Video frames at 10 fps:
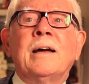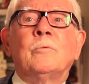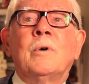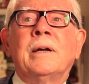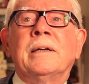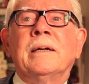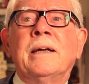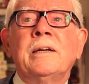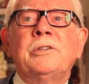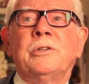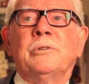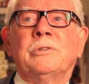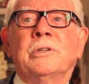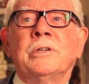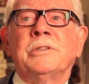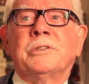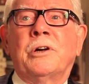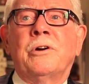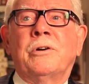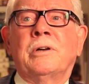out what issues
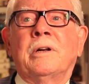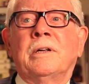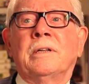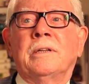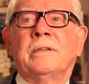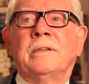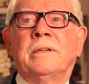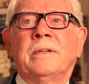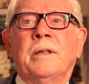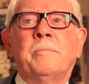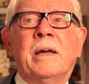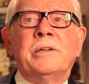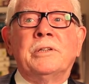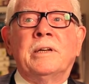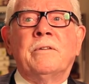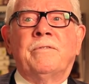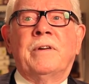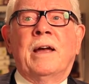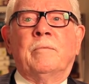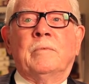concern the patient and
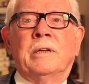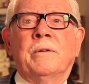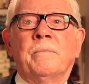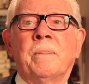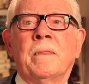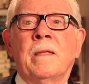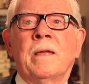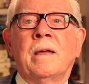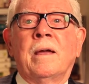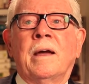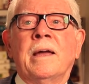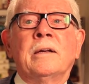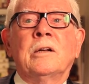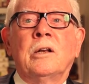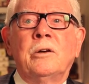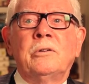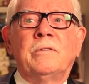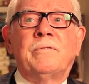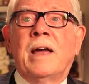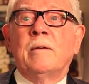family. Include
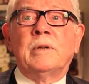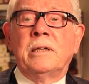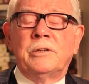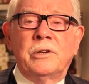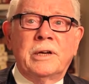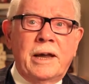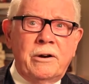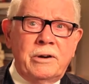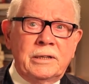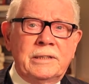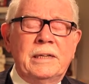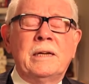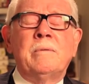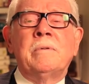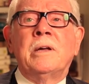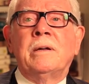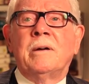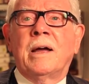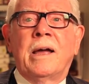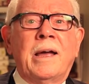the family in your caring team.
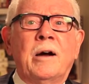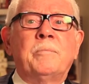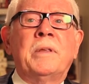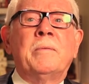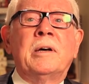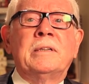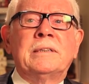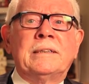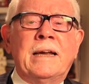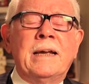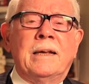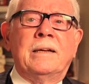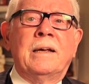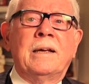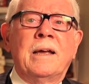Help them understand.